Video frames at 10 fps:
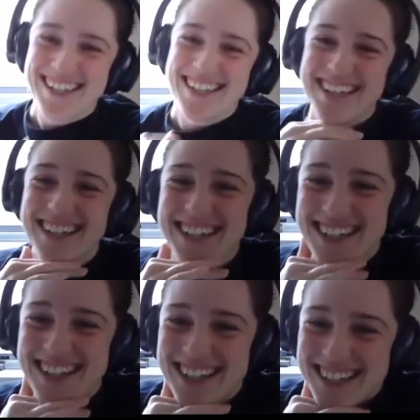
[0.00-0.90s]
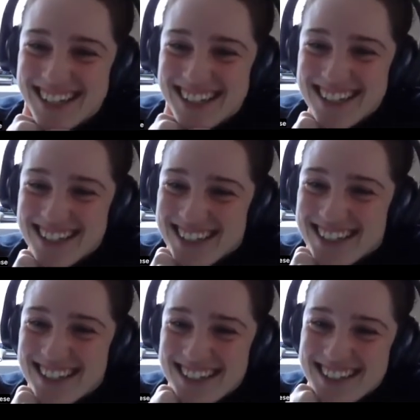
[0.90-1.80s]

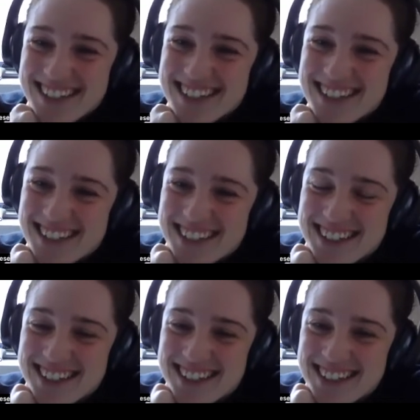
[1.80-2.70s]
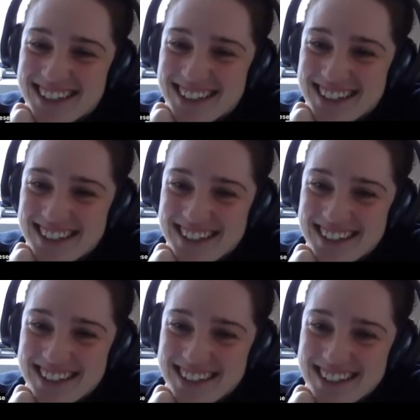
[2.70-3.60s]

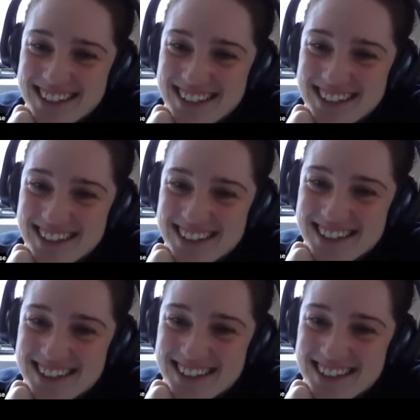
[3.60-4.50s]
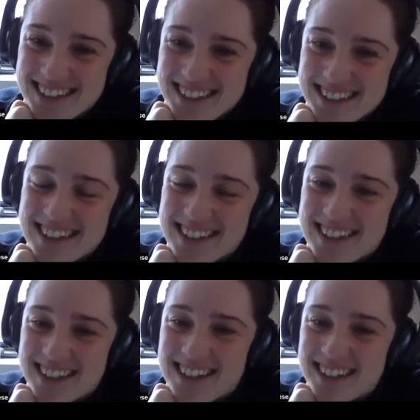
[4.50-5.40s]

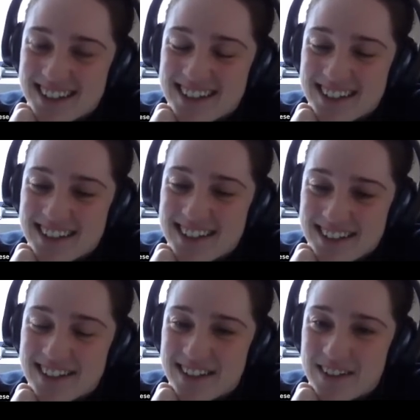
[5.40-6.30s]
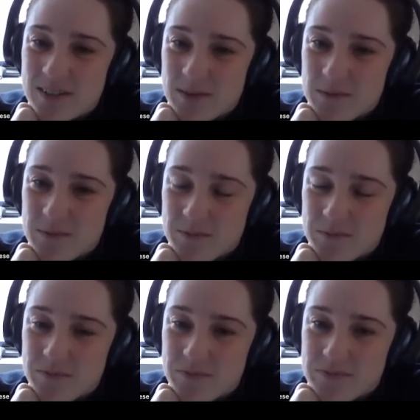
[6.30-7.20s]

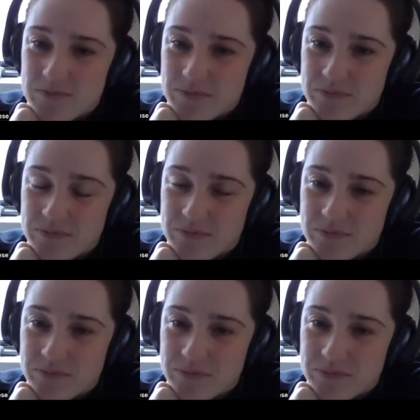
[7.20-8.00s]
No words are spoken by the person on screen.